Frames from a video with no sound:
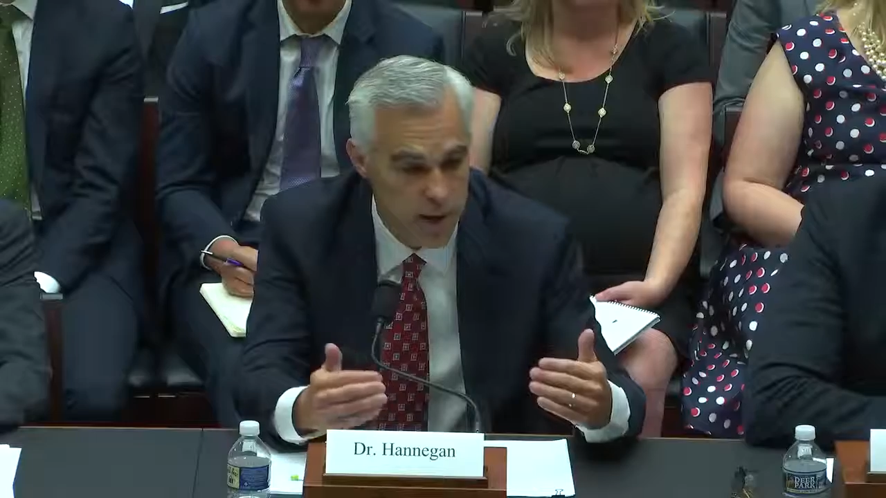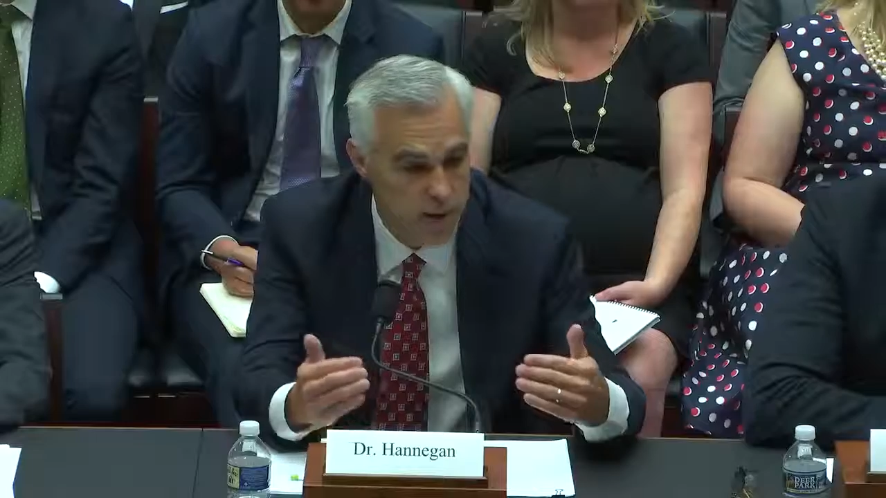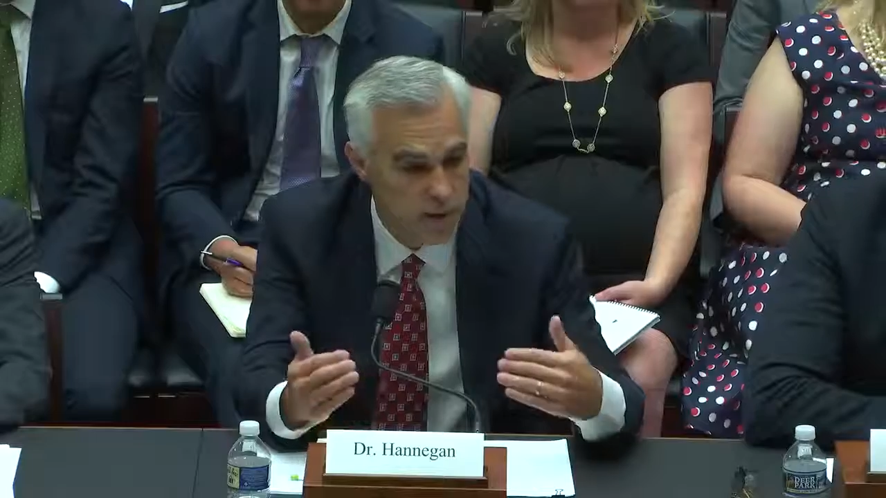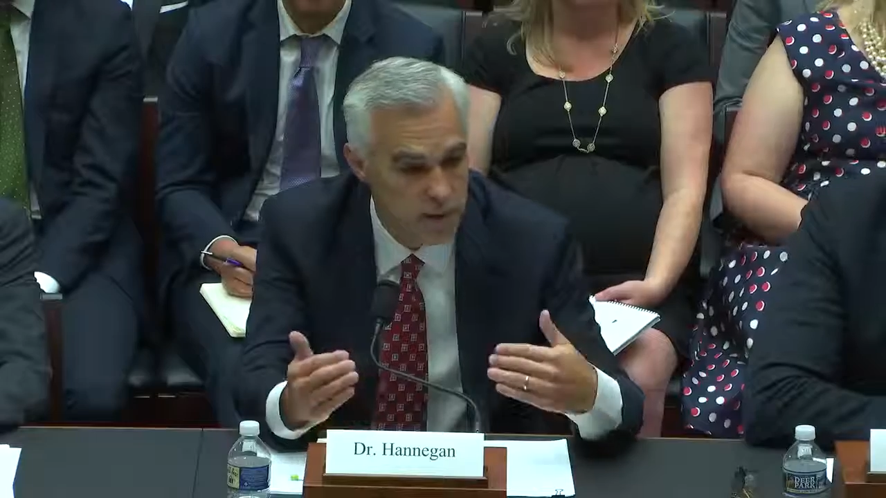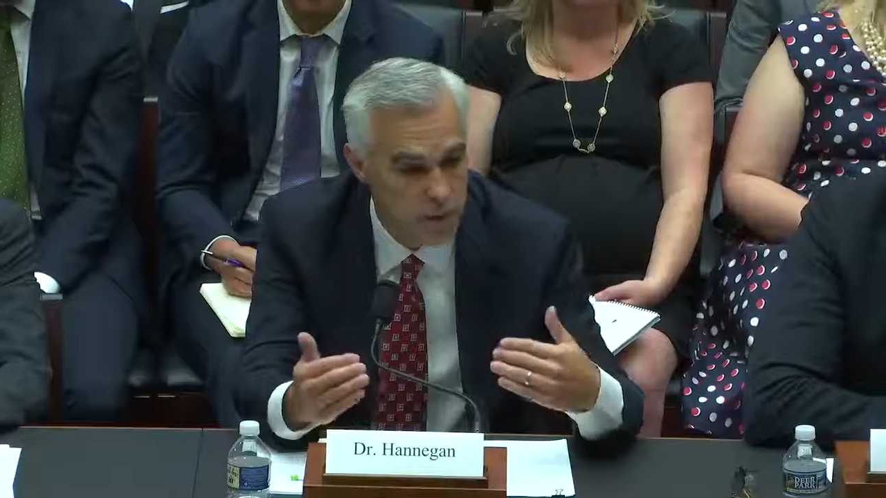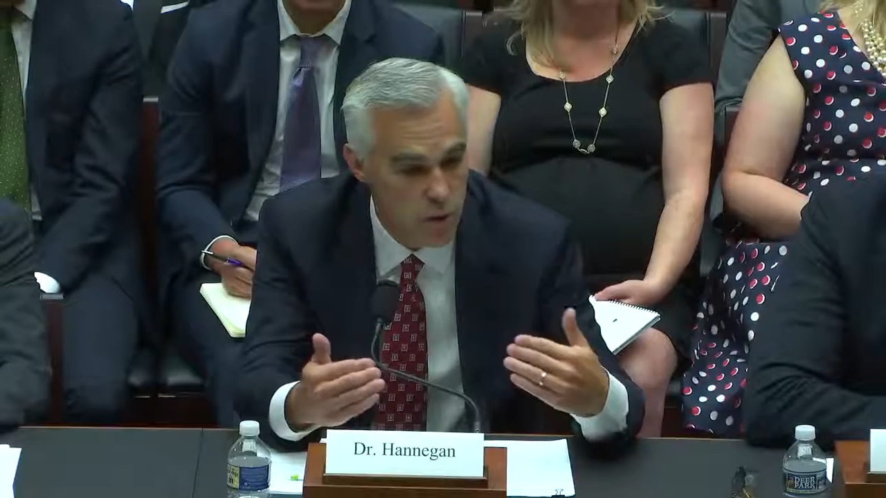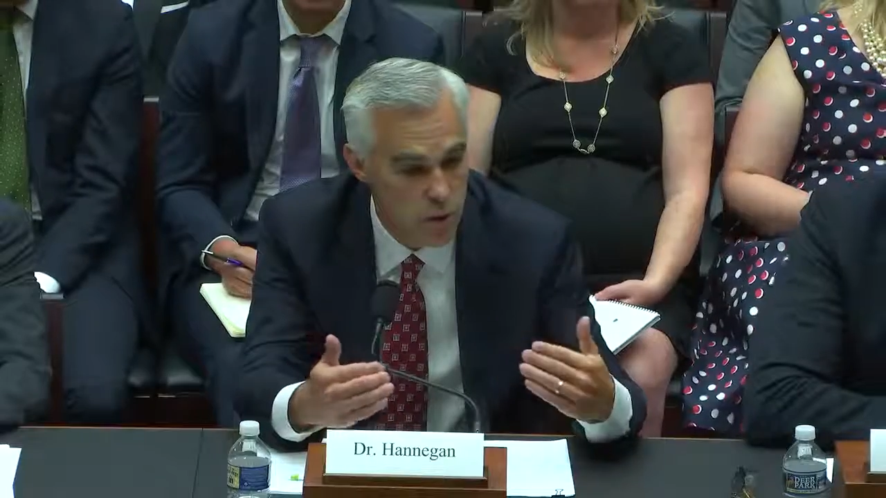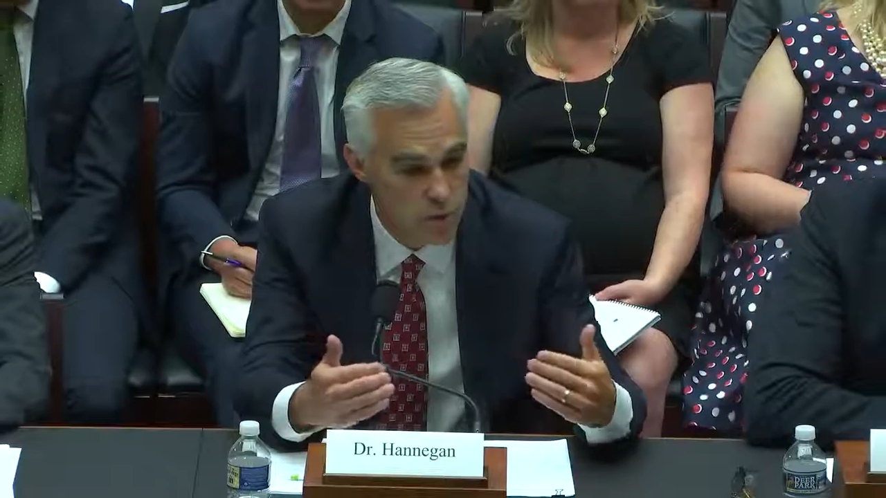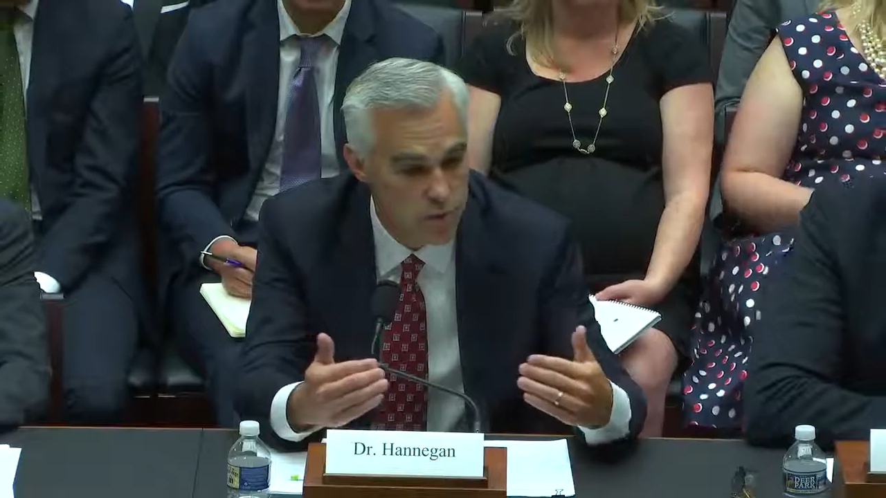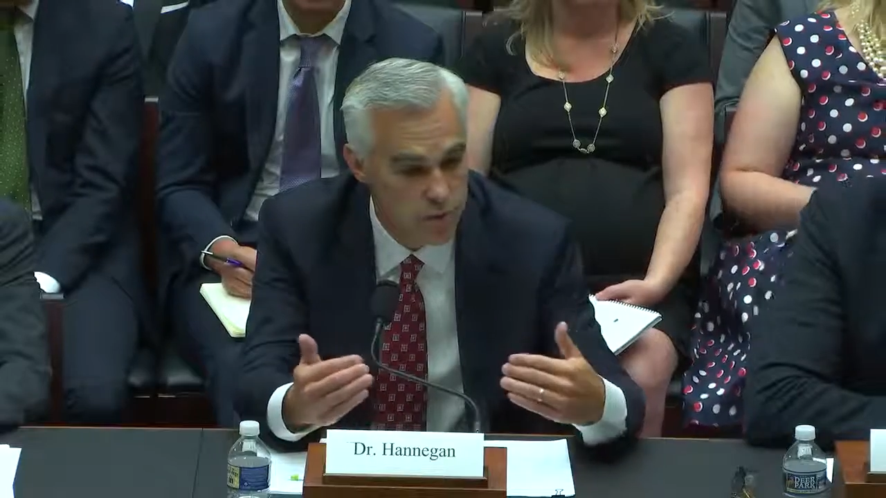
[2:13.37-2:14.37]
by the
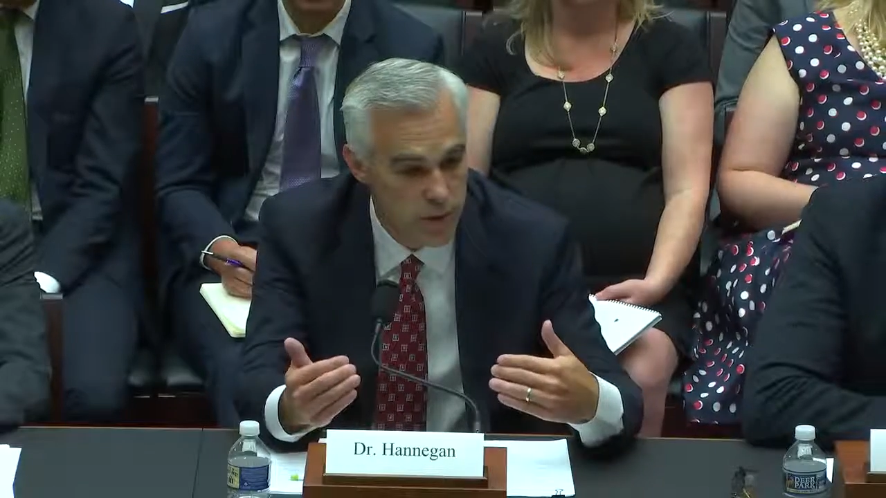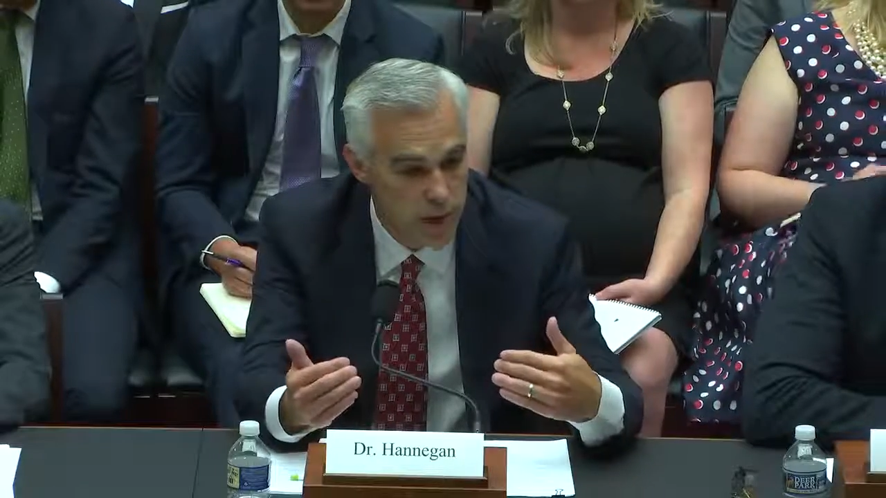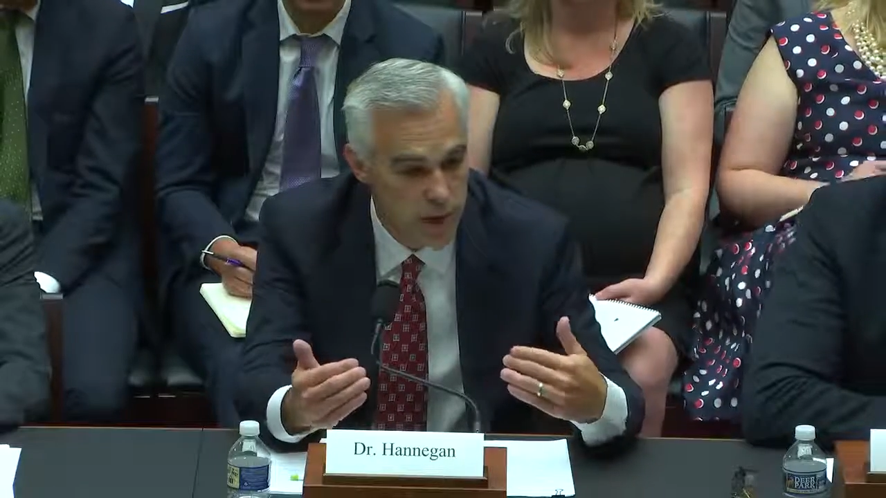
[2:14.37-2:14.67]
local